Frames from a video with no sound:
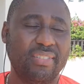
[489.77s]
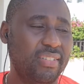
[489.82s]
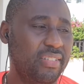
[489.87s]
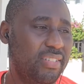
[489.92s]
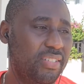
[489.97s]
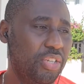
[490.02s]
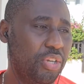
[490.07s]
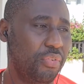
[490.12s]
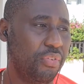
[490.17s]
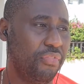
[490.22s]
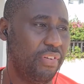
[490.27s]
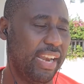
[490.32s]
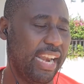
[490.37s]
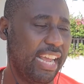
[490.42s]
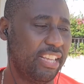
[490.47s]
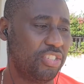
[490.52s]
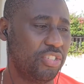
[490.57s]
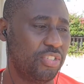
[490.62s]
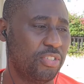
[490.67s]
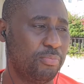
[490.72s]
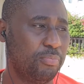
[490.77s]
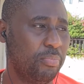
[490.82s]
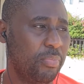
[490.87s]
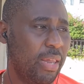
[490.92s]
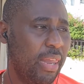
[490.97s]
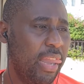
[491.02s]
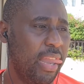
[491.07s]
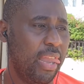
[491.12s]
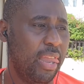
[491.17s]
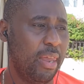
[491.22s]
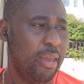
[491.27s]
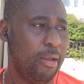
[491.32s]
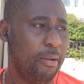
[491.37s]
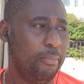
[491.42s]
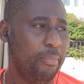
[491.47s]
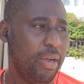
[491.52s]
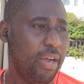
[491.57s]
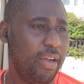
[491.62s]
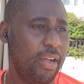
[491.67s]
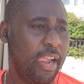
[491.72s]
to do with financials.
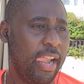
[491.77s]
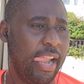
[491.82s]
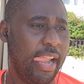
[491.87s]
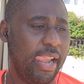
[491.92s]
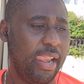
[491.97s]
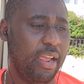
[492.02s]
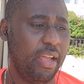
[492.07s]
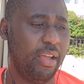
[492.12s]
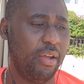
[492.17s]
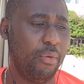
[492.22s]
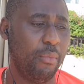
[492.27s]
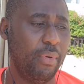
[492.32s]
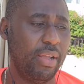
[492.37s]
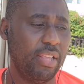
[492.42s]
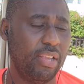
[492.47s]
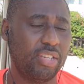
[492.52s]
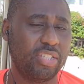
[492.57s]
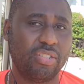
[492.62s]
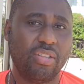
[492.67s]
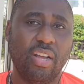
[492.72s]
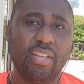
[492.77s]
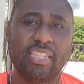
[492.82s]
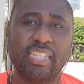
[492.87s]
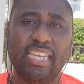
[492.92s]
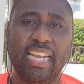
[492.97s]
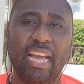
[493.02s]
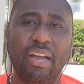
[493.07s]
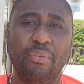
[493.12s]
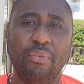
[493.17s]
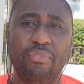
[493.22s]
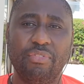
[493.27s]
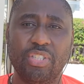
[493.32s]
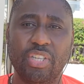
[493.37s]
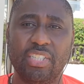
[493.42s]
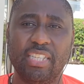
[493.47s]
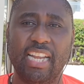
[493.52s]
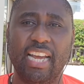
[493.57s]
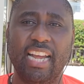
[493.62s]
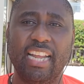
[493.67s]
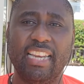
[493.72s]
But when you're starting out with just
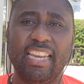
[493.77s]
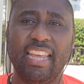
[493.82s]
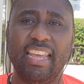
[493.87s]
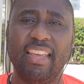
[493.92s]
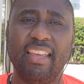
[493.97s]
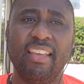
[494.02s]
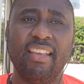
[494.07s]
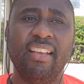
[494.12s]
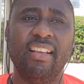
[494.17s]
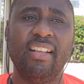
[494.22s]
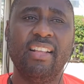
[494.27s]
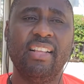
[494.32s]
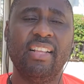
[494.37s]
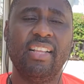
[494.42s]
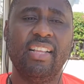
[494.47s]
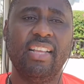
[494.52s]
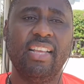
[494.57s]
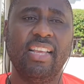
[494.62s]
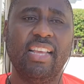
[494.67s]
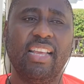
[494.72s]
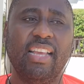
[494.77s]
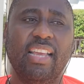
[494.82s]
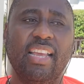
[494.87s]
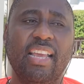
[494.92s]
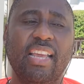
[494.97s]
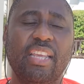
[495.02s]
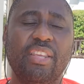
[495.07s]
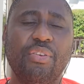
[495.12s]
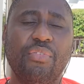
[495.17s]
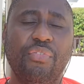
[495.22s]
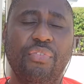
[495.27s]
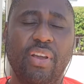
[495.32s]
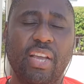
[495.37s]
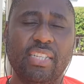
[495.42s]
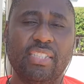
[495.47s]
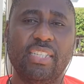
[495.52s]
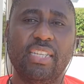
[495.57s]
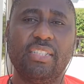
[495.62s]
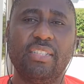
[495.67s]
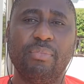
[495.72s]
an idea, you
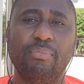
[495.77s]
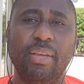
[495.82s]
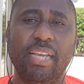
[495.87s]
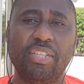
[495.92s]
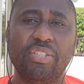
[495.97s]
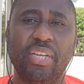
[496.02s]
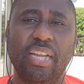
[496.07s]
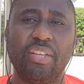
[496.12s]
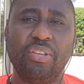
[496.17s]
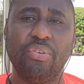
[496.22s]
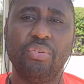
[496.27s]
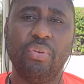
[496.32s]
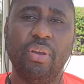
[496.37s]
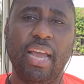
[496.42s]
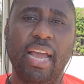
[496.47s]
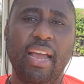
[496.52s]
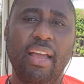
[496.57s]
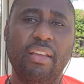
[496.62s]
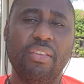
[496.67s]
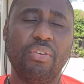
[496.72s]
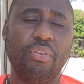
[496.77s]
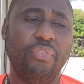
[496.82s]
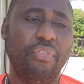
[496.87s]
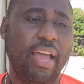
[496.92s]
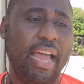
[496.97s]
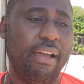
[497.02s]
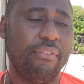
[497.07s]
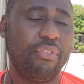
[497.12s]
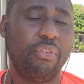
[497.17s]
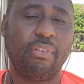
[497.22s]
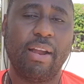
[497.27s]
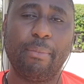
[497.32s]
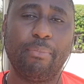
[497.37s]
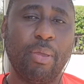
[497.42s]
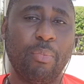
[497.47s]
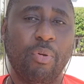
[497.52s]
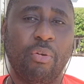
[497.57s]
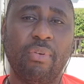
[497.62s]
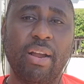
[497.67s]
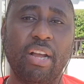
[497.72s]
first need to make sure that you have the right
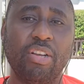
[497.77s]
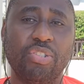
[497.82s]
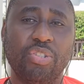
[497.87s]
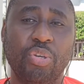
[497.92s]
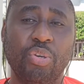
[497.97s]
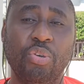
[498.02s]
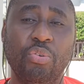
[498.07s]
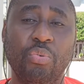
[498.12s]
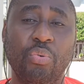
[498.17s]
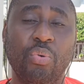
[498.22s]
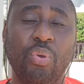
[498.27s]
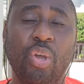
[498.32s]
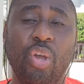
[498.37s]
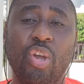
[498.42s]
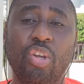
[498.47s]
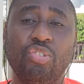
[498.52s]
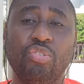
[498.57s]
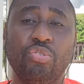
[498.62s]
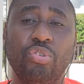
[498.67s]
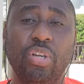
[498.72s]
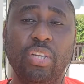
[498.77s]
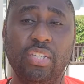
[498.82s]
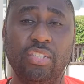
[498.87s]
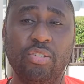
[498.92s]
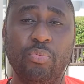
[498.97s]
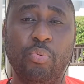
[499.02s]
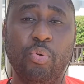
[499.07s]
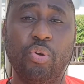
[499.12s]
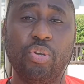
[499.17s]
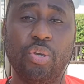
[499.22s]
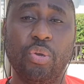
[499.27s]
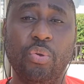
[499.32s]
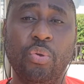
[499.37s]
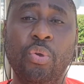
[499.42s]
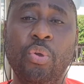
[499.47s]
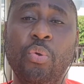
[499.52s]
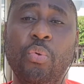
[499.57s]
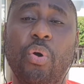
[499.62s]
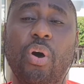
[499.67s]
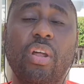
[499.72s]
people around you who truly support you,
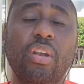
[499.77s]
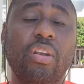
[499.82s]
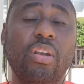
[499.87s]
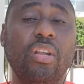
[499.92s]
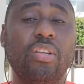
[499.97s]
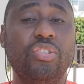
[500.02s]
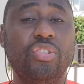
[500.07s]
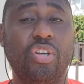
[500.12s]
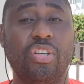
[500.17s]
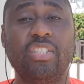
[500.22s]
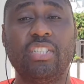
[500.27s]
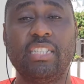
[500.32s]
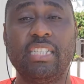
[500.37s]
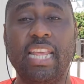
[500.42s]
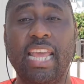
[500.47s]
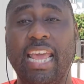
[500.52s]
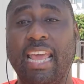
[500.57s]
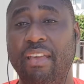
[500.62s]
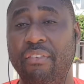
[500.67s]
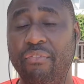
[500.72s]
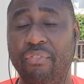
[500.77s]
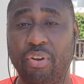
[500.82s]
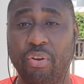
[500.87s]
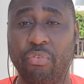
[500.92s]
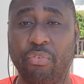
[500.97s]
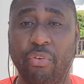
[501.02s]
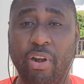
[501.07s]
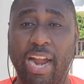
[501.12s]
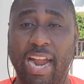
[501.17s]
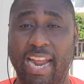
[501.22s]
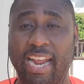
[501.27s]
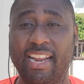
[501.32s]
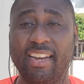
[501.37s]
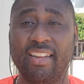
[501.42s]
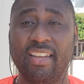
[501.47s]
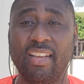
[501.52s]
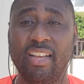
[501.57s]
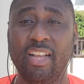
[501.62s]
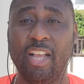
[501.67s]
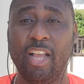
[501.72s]
who aren't just there for the ride,
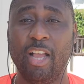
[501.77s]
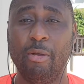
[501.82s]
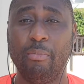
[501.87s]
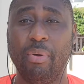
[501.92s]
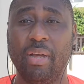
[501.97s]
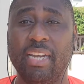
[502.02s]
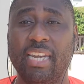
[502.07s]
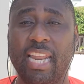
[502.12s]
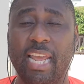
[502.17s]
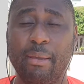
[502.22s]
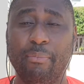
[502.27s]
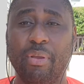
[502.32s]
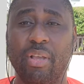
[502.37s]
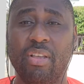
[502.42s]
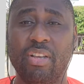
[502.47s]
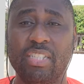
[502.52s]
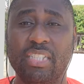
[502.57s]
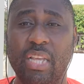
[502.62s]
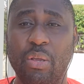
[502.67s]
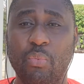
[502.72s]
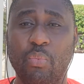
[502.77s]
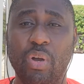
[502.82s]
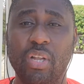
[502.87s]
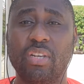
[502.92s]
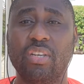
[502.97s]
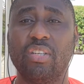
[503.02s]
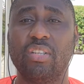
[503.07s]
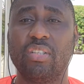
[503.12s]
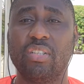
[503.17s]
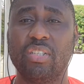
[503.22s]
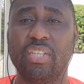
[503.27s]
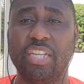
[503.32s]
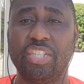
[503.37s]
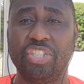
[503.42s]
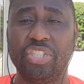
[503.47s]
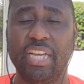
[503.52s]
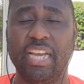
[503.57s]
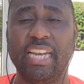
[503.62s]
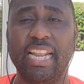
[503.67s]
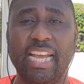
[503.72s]
but there because they
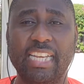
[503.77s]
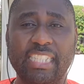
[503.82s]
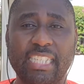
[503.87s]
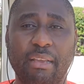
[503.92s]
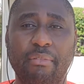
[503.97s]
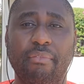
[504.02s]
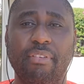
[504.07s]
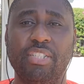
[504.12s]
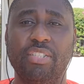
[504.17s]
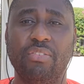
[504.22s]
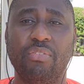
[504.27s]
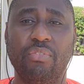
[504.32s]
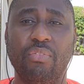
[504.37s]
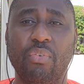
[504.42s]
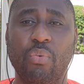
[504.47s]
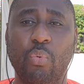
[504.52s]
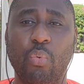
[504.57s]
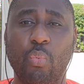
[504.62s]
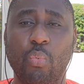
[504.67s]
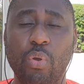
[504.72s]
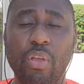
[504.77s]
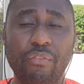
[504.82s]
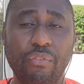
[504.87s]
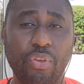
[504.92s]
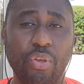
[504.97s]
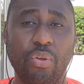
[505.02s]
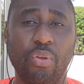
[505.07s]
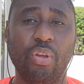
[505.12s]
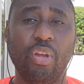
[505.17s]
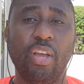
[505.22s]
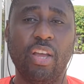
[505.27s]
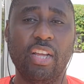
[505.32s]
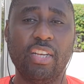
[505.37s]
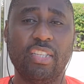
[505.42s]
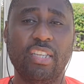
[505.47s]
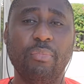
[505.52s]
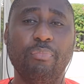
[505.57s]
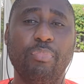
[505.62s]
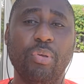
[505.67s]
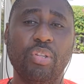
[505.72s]
share that same vision with you
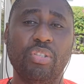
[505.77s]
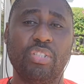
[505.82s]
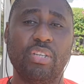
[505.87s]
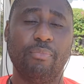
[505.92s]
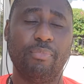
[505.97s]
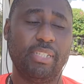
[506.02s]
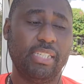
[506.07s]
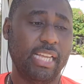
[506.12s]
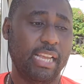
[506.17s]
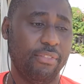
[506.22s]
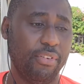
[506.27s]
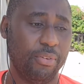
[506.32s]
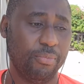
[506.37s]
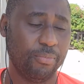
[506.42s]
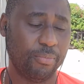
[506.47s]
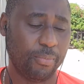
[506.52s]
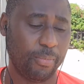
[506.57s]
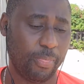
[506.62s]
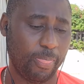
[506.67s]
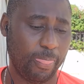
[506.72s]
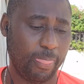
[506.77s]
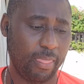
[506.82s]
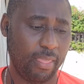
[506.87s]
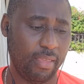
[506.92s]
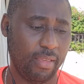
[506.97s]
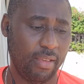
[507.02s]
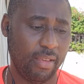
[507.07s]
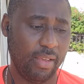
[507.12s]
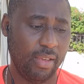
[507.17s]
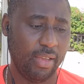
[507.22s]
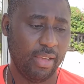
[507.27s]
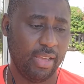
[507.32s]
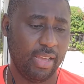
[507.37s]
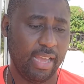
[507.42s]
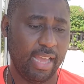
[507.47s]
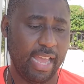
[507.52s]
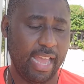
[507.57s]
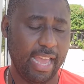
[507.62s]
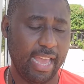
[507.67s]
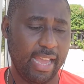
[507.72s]
to build something together.
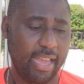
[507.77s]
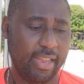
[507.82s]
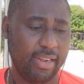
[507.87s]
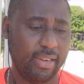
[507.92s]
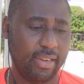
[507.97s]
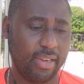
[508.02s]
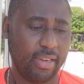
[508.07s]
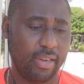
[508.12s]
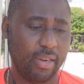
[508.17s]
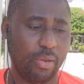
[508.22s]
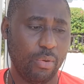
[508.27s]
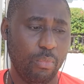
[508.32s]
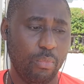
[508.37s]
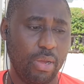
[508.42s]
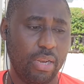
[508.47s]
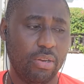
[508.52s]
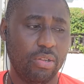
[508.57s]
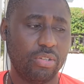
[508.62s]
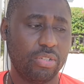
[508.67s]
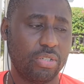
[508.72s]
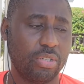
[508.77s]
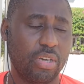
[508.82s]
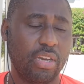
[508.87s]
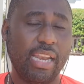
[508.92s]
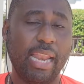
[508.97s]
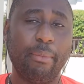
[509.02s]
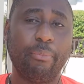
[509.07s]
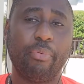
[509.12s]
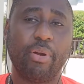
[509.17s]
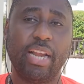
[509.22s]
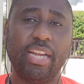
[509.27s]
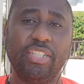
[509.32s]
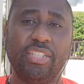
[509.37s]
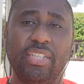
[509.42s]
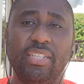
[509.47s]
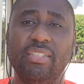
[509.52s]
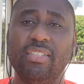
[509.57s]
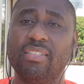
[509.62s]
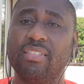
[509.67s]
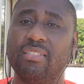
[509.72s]
And when those
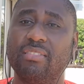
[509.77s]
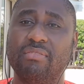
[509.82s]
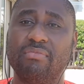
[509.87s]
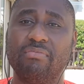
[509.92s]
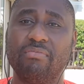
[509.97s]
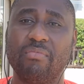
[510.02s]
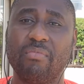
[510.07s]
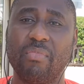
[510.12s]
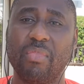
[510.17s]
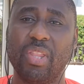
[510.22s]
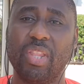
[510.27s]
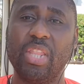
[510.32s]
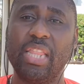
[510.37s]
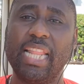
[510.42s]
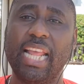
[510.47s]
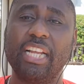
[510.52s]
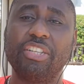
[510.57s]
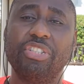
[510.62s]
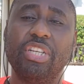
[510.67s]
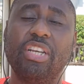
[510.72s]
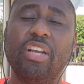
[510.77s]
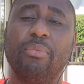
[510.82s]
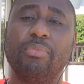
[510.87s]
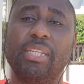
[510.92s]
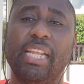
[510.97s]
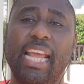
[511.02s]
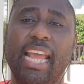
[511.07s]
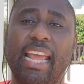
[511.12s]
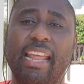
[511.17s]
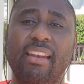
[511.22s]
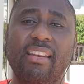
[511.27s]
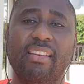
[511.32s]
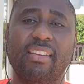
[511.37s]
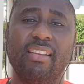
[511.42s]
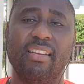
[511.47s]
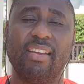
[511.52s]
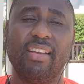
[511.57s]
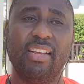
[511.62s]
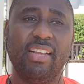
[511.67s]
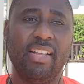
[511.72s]
collaborations naturally come to the end,
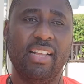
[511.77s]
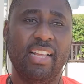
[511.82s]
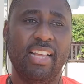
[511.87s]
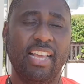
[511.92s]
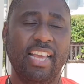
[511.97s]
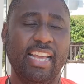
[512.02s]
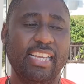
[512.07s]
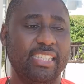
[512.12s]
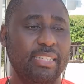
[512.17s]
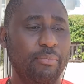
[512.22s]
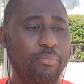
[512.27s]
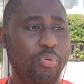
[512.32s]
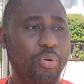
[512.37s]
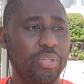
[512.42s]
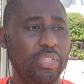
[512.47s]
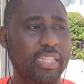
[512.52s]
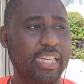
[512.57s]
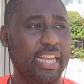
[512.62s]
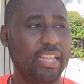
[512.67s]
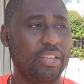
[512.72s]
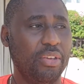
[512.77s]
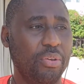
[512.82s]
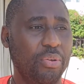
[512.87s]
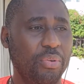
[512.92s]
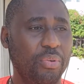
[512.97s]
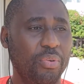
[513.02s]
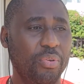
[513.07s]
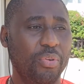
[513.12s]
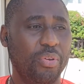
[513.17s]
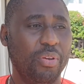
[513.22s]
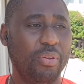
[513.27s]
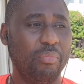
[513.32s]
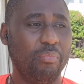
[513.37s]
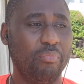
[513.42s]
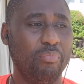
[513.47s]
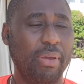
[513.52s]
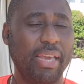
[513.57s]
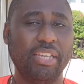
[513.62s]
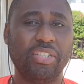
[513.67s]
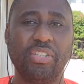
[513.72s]
it's important that you
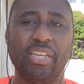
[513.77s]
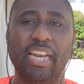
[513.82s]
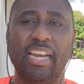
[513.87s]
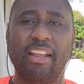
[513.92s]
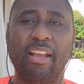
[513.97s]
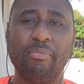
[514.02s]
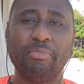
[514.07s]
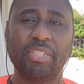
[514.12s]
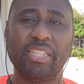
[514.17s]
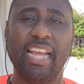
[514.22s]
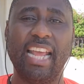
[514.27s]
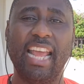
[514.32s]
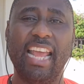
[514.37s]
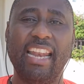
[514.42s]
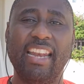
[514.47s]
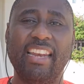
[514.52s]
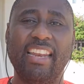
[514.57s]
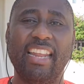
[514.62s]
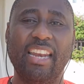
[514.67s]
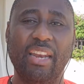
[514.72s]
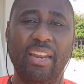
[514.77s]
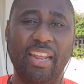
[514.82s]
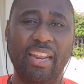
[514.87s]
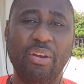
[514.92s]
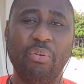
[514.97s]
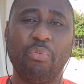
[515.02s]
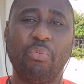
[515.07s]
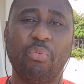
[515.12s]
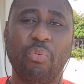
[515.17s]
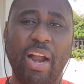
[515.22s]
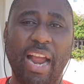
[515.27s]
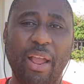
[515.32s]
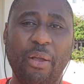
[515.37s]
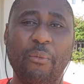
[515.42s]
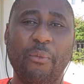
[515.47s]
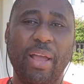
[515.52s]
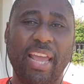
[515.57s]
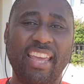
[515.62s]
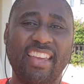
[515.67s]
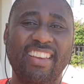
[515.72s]
make sure that it comes to the end in the right
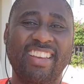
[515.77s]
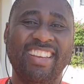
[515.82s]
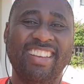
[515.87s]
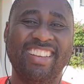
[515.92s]
way.